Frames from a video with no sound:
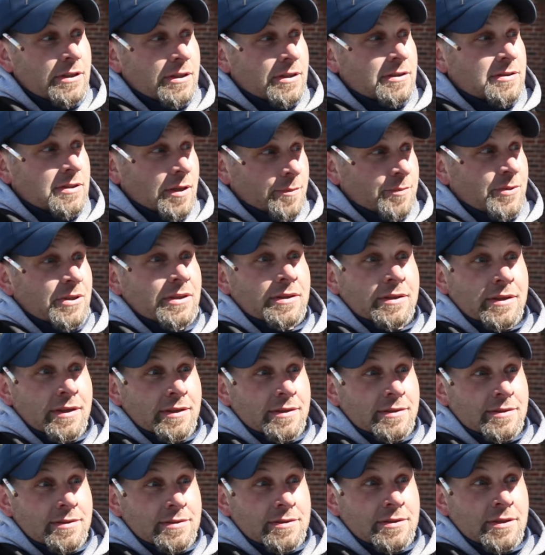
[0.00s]
something
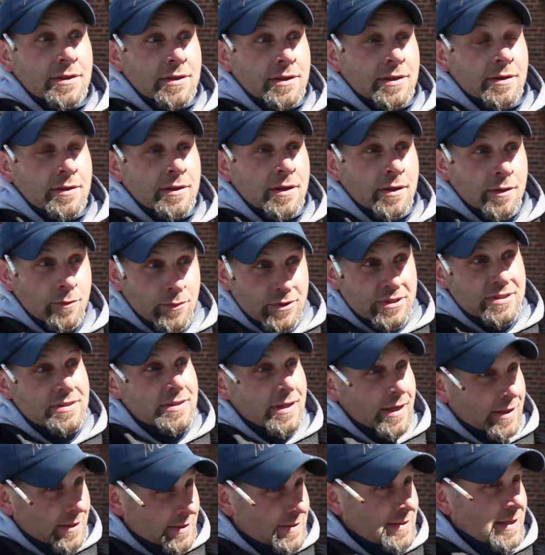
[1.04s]
that's going to
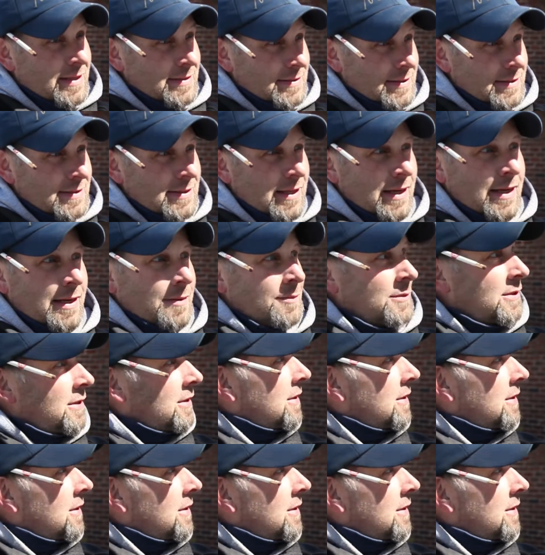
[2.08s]
withstand the test of time.